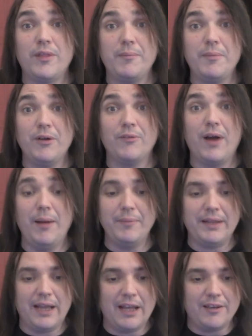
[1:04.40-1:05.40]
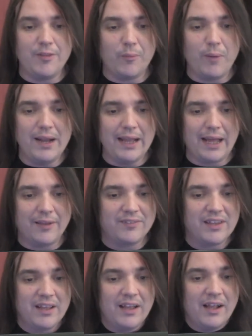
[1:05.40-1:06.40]
than Mitt Romney got to the White
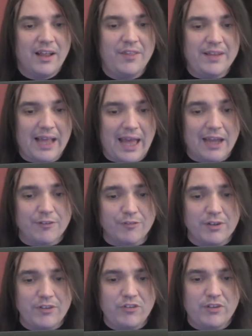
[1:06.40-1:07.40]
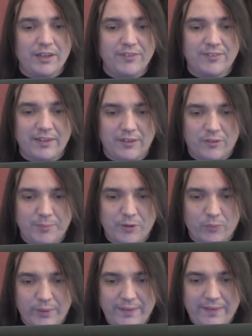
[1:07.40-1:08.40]
House. The average distance
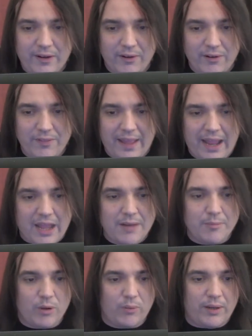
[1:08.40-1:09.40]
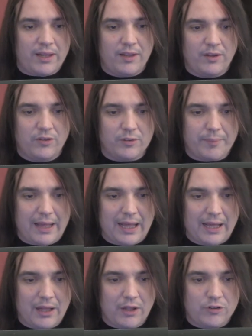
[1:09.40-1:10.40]
between the Earth and moon is
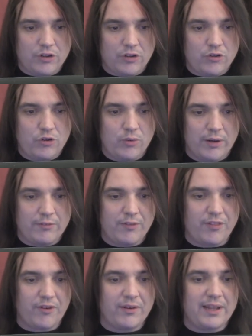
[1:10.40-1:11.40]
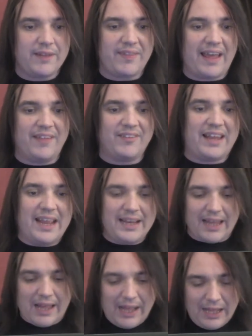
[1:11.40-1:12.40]
about
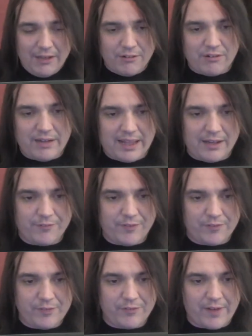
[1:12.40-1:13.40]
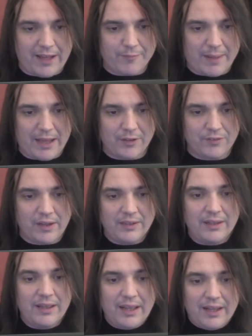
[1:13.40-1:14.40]
238,855 miles.
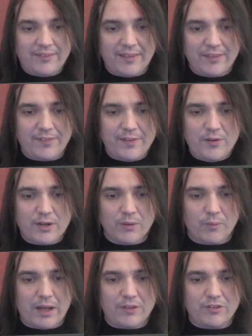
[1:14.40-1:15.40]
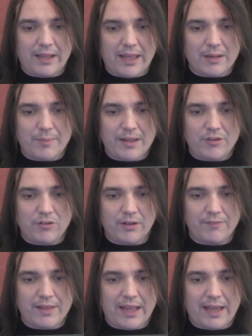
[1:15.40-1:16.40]
It says that you can watch an animation
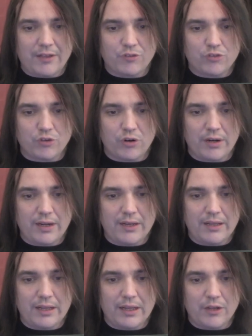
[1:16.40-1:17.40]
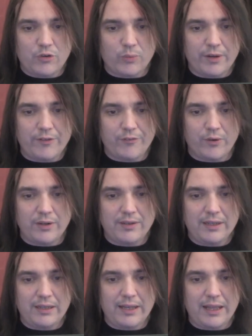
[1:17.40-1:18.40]
of the asteroid
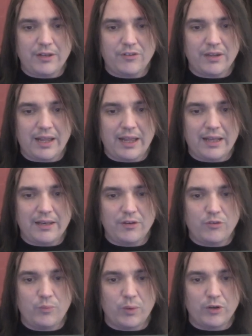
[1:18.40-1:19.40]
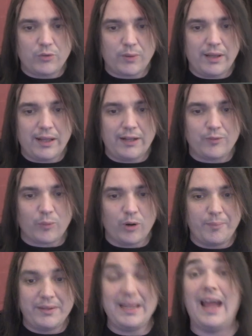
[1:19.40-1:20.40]
2014 HN129's
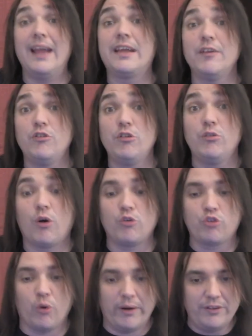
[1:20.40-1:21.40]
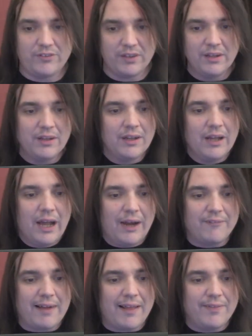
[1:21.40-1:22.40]
orbit. Yeah, it gives you no choice.
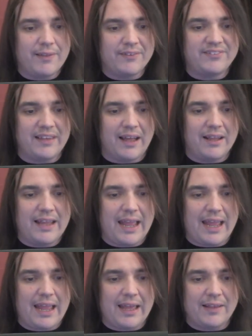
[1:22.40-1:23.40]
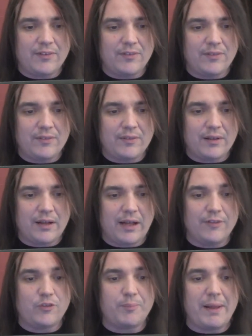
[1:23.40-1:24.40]
Around the sun and
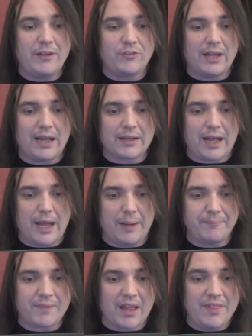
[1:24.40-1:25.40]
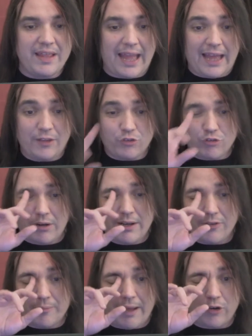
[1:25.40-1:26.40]
on space.com. The
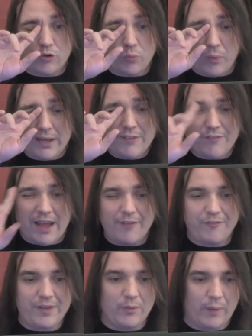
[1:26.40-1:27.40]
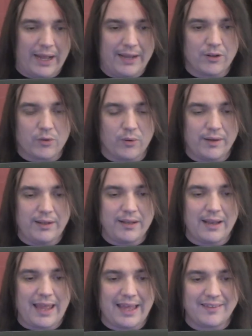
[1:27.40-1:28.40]
asteroid is about 25 feet wide, according to
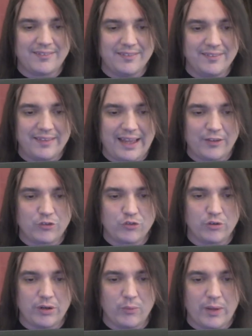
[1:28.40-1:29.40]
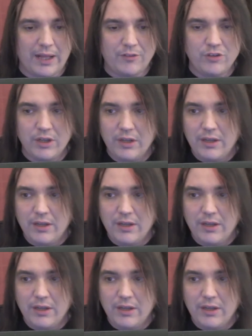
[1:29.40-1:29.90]
NASA's Asteroid Watch